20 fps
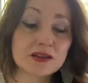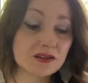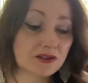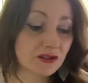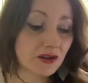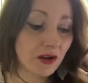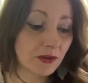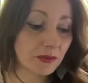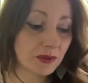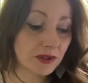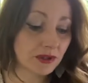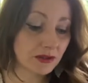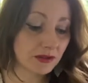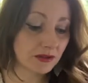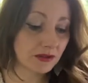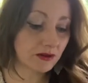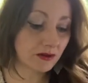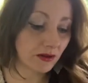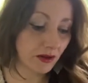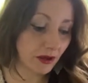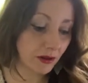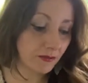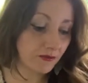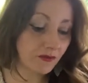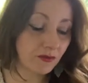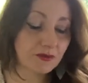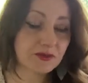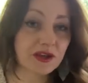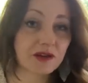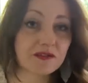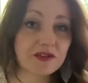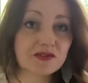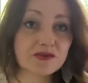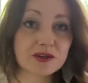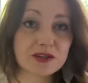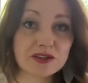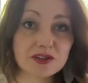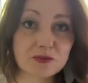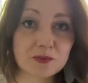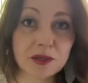Simon from Savage
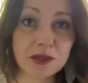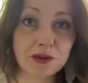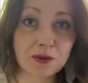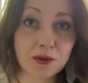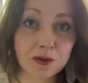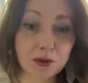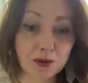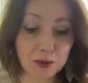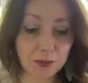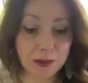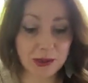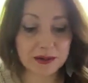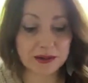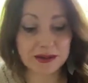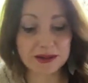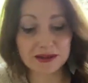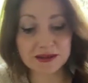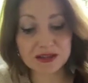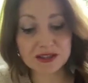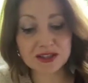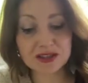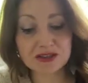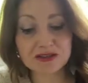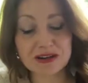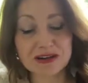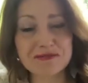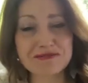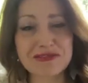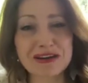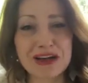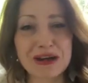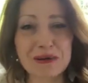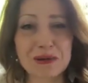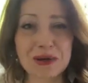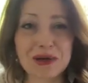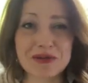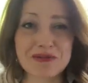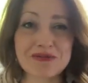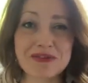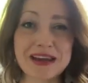Reads has been going on about it, and I really want
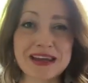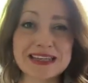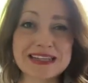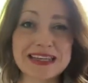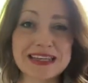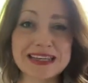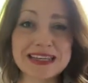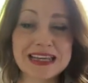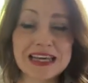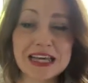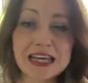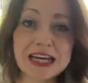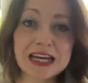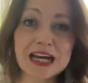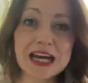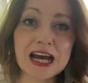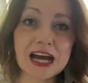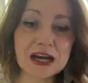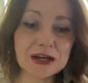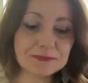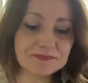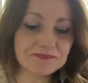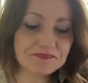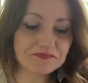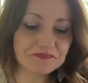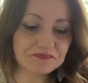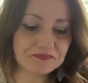to read it. And